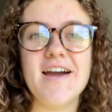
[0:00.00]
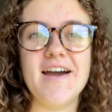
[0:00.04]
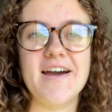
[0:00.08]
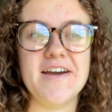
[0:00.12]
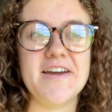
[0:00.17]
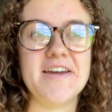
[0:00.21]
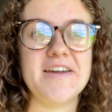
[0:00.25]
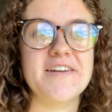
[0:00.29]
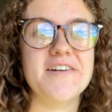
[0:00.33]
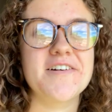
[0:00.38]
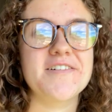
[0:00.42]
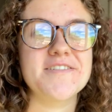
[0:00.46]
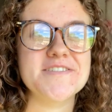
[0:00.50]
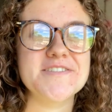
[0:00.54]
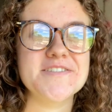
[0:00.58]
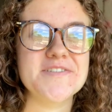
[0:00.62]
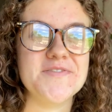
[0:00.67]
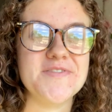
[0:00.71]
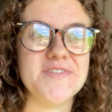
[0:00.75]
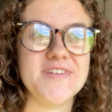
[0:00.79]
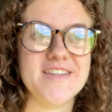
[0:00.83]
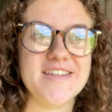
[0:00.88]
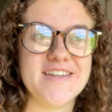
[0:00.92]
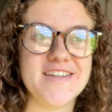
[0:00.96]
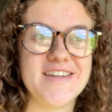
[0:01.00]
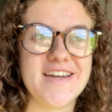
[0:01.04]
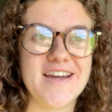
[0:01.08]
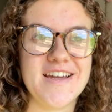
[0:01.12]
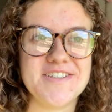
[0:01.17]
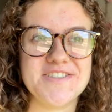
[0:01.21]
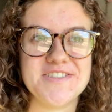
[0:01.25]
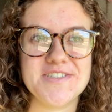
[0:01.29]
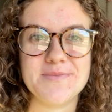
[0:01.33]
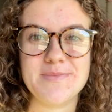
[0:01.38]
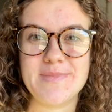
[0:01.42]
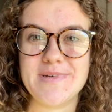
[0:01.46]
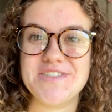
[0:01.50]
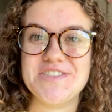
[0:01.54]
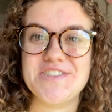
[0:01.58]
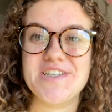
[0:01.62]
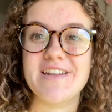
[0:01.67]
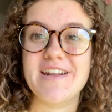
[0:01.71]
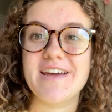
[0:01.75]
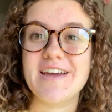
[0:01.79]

I also feel like I should mention